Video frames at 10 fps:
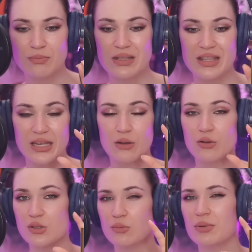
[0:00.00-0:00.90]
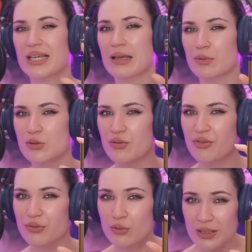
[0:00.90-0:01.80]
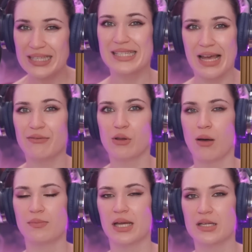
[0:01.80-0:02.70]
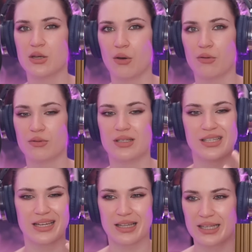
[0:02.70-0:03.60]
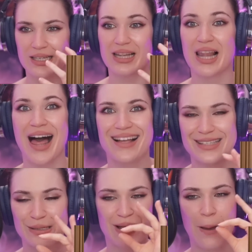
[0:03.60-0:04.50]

but then also being able to fully develop that tone. It's kind of like the last